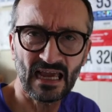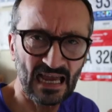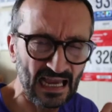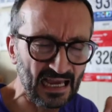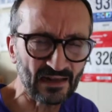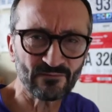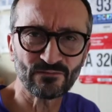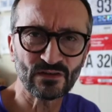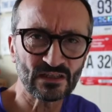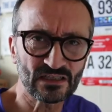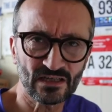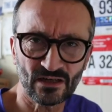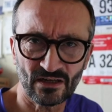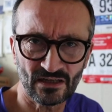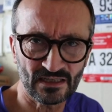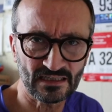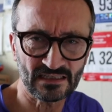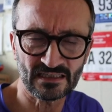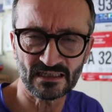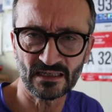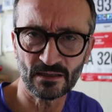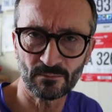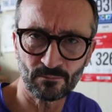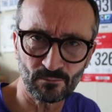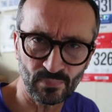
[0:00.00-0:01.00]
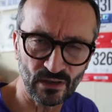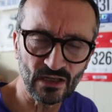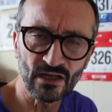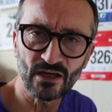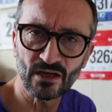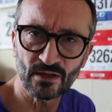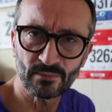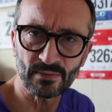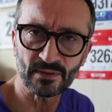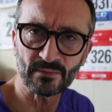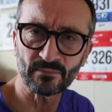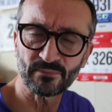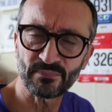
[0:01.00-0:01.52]
advertising and
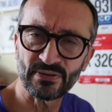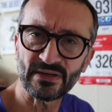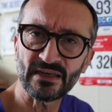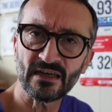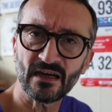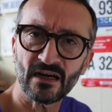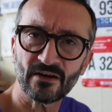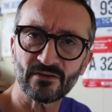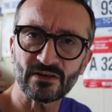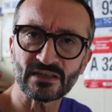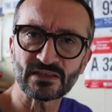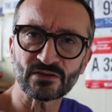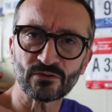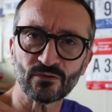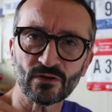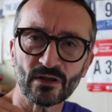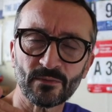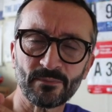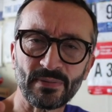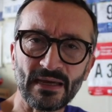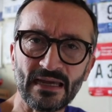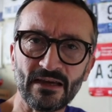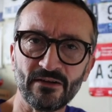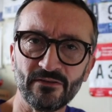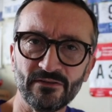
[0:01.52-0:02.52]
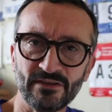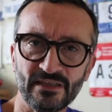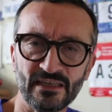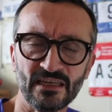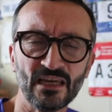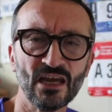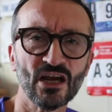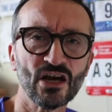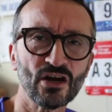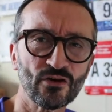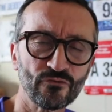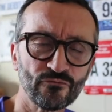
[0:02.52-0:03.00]
blurb and PR is all about the